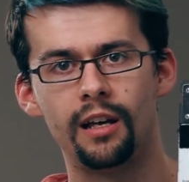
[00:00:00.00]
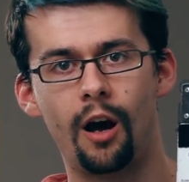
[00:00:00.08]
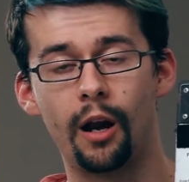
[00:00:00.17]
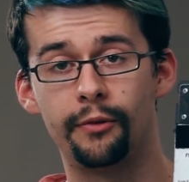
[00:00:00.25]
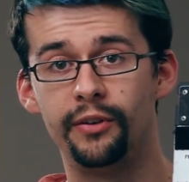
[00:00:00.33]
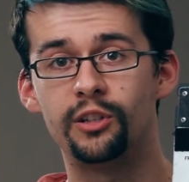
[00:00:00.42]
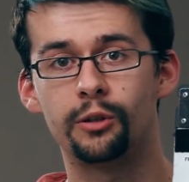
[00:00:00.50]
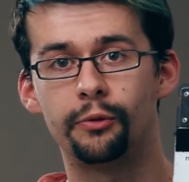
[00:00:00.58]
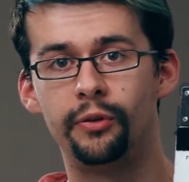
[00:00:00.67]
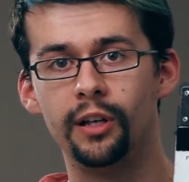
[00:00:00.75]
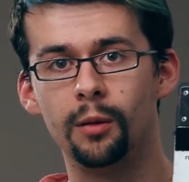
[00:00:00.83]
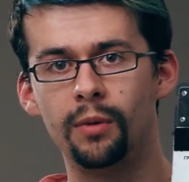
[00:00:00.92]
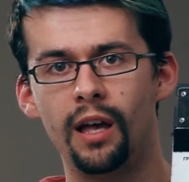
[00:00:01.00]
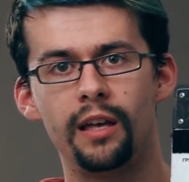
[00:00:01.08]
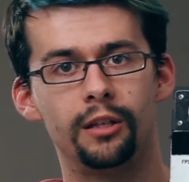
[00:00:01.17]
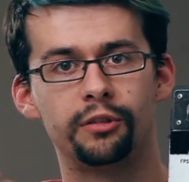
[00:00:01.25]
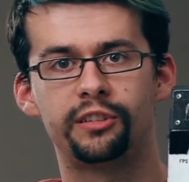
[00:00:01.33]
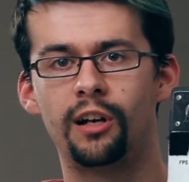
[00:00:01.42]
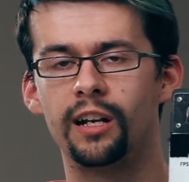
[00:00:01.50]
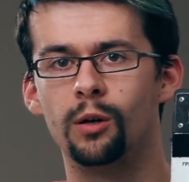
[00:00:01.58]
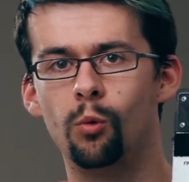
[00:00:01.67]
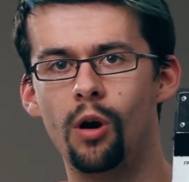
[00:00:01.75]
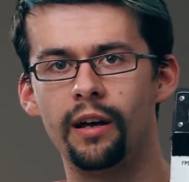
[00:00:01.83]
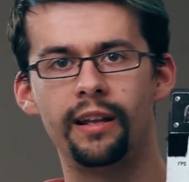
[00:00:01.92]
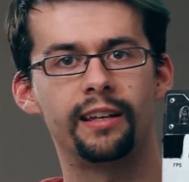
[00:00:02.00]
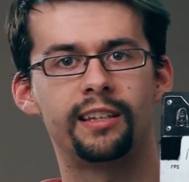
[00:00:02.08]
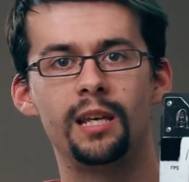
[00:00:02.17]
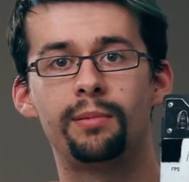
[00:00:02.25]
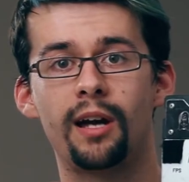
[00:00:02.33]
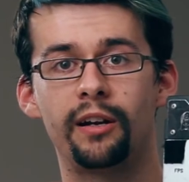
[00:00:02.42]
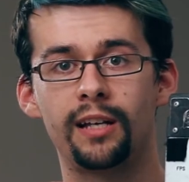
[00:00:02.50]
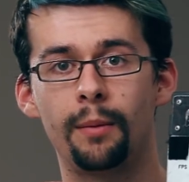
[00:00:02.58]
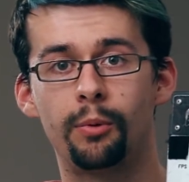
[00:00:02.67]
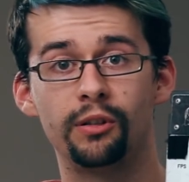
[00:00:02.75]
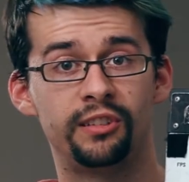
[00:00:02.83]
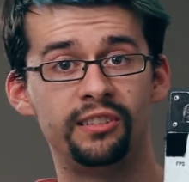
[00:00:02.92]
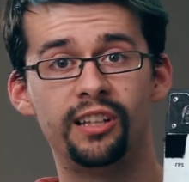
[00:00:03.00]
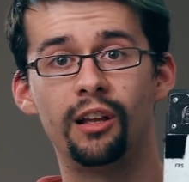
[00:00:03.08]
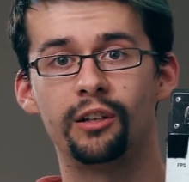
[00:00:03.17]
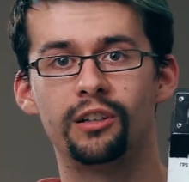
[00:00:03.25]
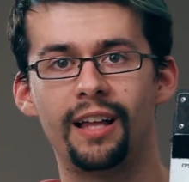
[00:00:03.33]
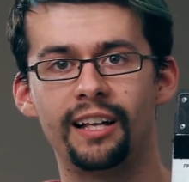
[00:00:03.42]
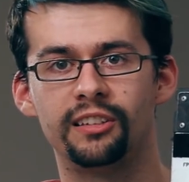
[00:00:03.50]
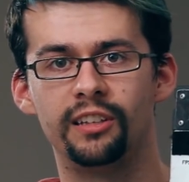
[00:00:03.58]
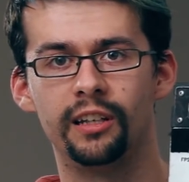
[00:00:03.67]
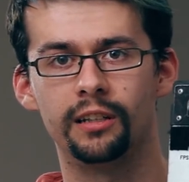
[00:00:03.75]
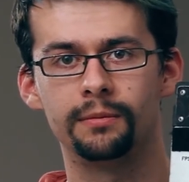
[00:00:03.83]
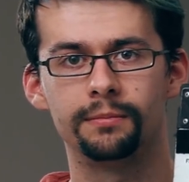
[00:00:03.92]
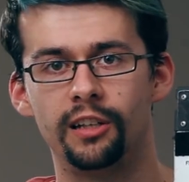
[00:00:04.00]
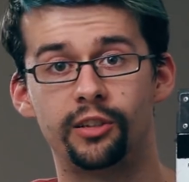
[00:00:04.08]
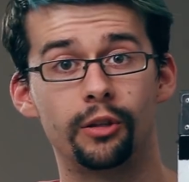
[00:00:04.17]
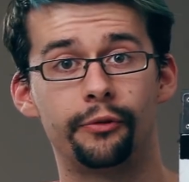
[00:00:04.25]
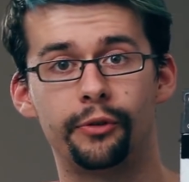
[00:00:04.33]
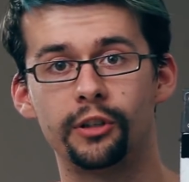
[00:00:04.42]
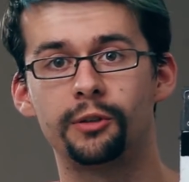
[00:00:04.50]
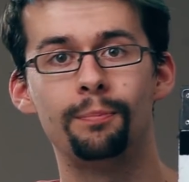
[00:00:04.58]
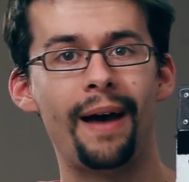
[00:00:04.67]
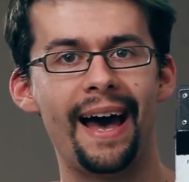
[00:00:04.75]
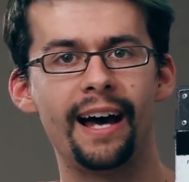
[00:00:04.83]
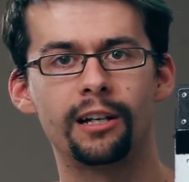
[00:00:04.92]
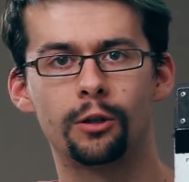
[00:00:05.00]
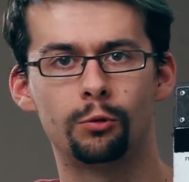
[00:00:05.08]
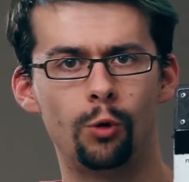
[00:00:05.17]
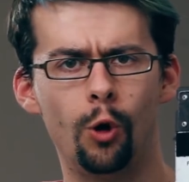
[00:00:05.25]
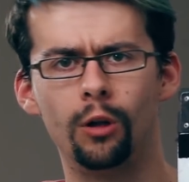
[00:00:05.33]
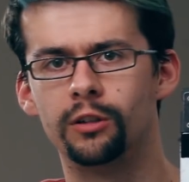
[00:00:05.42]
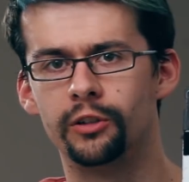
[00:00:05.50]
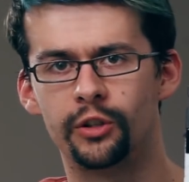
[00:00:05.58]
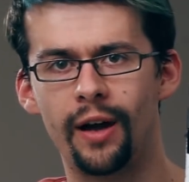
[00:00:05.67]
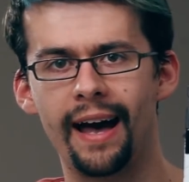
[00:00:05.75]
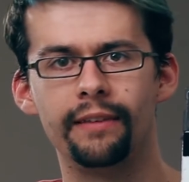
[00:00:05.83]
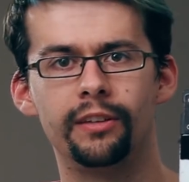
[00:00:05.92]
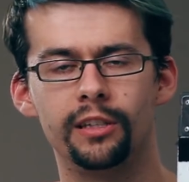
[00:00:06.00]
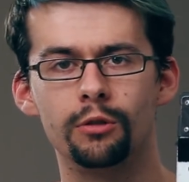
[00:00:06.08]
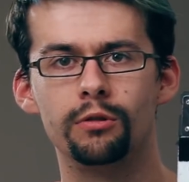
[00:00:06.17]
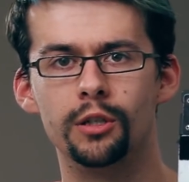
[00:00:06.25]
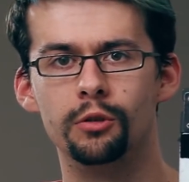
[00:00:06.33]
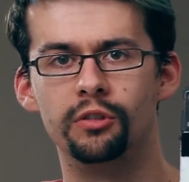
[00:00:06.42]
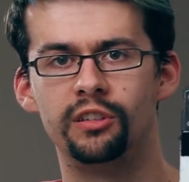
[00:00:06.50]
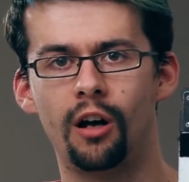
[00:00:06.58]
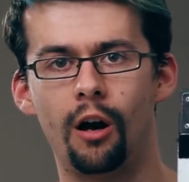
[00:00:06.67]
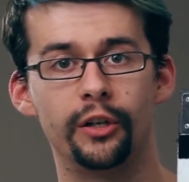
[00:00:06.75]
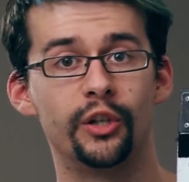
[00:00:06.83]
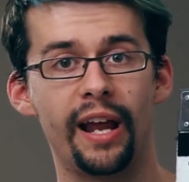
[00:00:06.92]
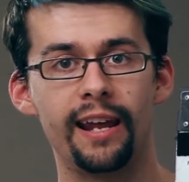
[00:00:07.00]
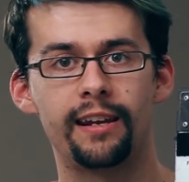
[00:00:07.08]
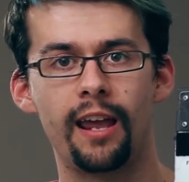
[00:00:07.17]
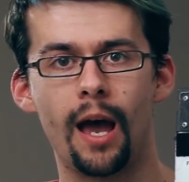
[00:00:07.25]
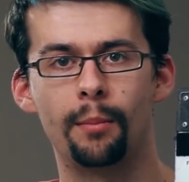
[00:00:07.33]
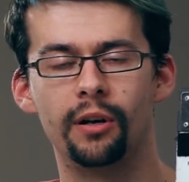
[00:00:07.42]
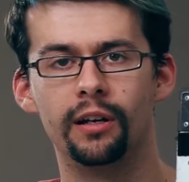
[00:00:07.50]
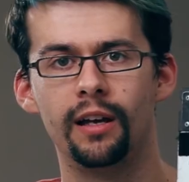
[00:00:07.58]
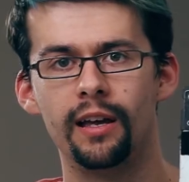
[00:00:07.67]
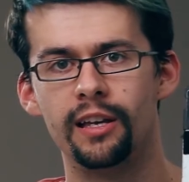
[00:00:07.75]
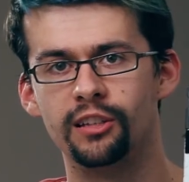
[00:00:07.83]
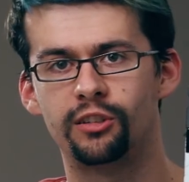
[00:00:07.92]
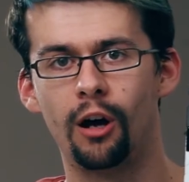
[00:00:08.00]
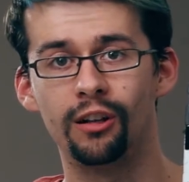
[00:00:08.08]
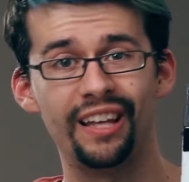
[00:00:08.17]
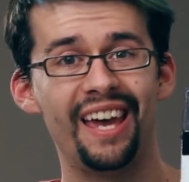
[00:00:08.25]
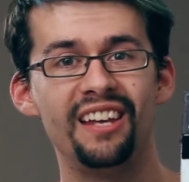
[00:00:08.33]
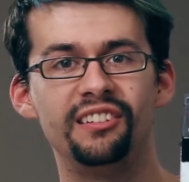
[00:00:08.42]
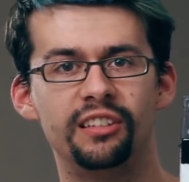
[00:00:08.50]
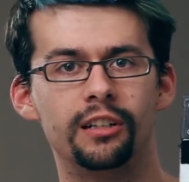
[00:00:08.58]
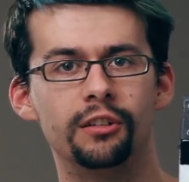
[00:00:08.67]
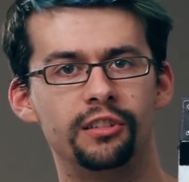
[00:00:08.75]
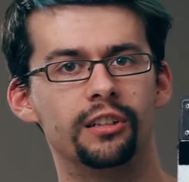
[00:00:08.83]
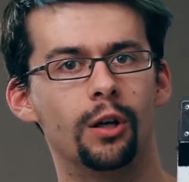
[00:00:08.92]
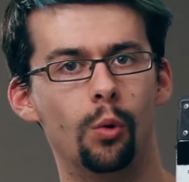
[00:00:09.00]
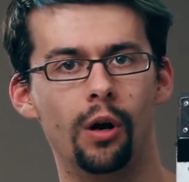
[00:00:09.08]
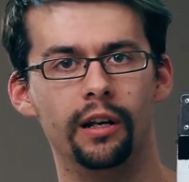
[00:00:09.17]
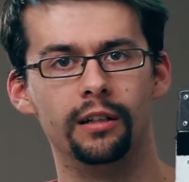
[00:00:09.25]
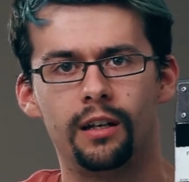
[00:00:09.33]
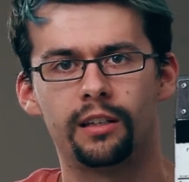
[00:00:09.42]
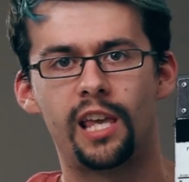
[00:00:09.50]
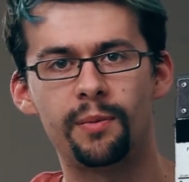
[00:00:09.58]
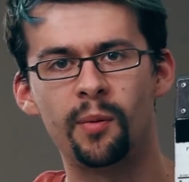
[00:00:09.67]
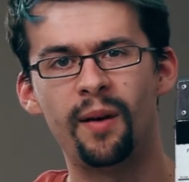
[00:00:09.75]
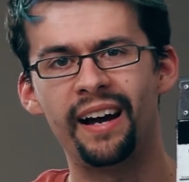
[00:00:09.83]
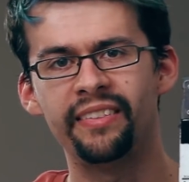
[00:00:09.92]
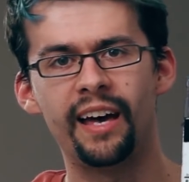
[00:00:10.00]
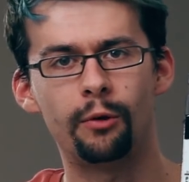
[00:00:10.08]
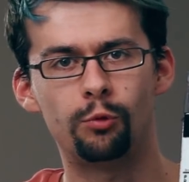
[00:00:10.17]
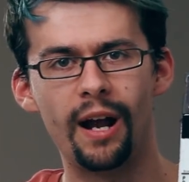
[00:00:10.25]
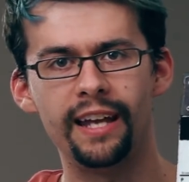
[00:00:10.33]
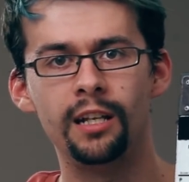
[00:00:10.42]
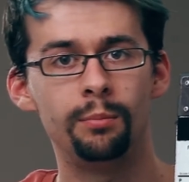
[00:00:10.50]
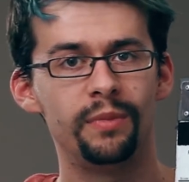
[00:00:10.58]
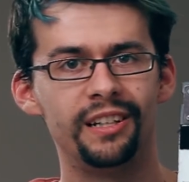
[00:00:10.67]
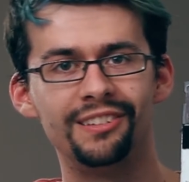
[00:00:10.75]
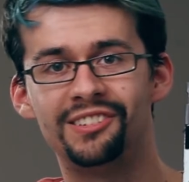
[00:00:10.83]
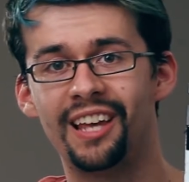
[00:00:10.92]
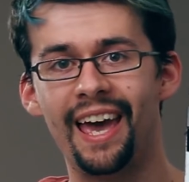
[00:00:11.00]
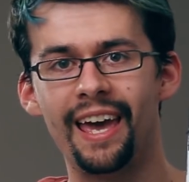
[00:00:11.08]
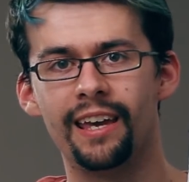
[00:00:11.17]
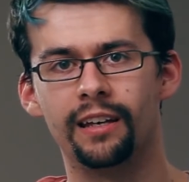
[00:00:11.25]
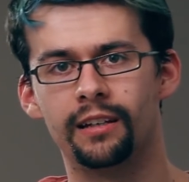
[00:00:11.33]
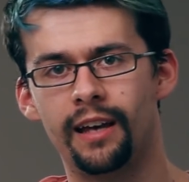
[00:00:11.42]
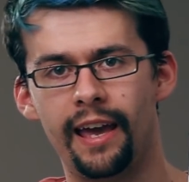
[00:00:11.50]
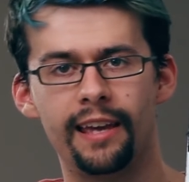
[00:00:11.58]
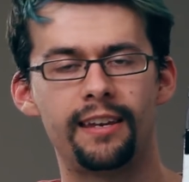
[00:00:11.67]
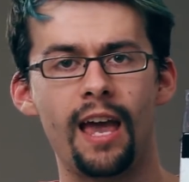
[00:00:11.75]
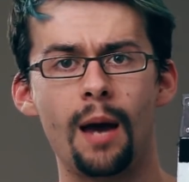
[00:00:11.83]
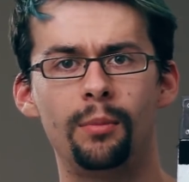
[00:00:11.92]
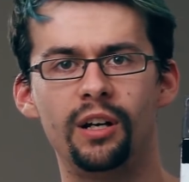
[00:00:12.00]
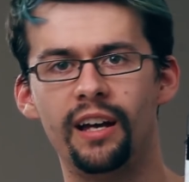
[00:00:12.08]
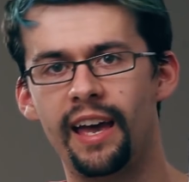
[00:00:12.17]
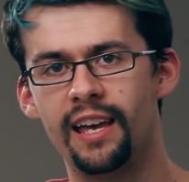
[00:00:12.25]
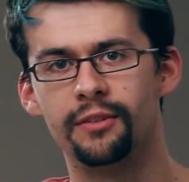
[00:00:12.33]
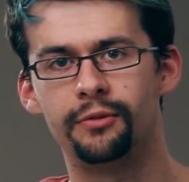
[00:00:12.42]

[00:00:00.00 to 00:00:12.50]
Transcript: On a feature film, you'll start at 1 and keep counting upwards until your last day. So the first mag or roll or drive that you use on your A camera is called A001. Keep in mind that red means A camera, A